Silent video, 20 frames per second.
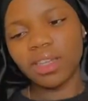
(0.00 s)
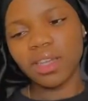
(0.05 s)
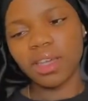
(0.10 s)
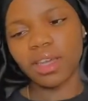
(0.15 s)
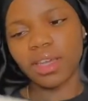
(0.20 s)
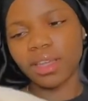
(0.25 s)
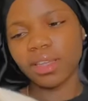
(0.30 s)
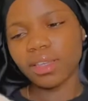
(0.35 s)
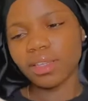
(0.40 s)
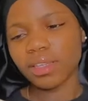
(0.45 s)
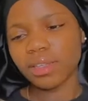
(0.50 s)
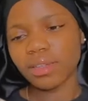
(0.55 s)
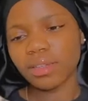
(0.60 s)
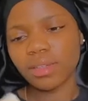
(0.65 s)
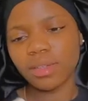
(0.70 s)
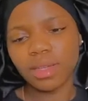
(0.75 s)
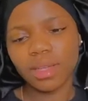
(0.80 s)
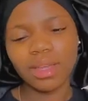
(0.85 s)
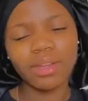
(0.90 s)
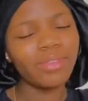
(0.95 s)
and
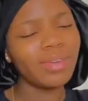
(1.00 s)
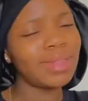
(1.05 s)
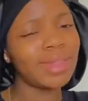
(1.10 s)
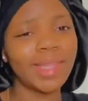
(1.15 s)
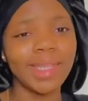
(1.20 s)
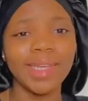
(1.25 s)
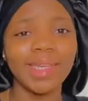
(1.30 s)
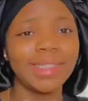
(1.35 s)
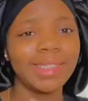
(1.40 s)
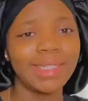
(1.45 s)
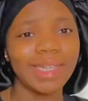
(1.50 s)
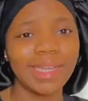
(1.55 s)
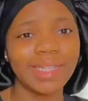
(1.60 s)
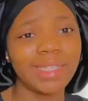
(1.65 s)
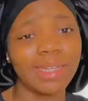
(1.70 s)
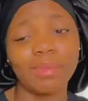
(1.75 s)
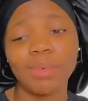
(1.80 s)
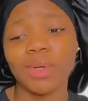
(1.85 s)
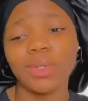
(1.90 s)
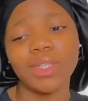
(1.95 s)
everything is
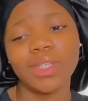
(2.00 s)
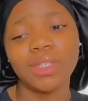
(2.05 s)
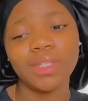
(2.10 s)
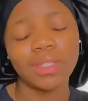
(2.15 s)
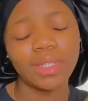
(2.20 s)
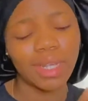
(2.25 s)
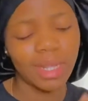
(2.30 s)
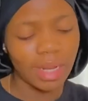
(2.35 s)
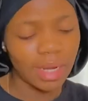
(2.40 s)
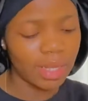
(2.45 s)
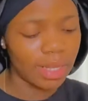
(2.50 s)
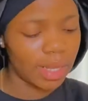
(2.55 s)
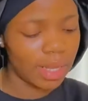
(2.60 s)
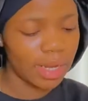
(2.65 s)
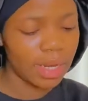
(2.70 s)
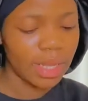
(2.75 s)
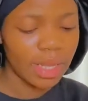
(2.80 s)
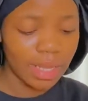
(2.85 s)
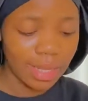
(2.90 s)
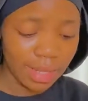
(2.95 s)
nice about this
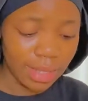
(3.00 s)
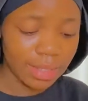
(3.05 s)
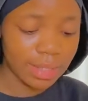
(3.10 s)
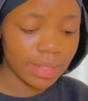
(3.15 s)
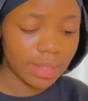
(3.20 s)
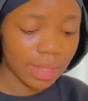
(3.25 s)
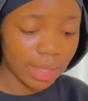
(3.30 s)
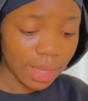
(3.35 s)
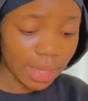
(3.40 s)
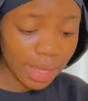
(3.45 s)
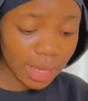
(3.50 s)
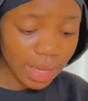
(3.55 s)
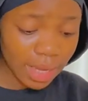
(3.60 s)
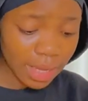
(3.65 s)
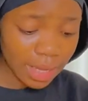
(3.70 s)
cardigan. It's thick,